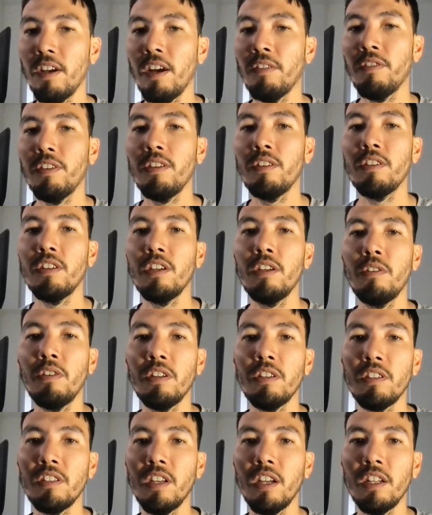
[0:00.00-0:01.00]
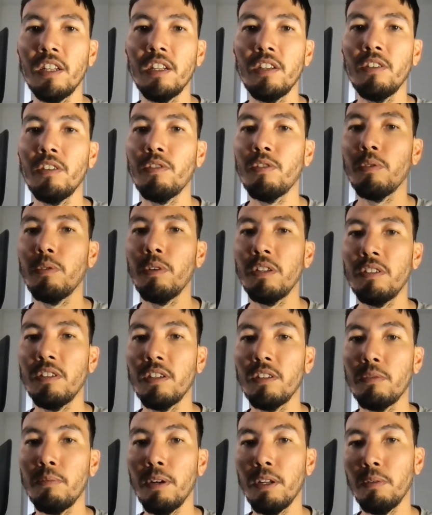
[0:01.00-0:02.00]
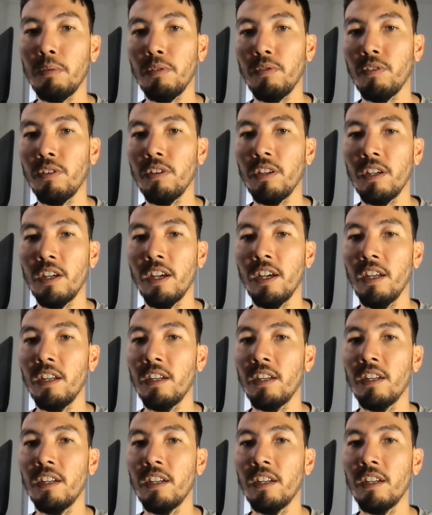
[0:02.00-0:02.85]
After you say you want to sell it, you have to wait 6 months before you can.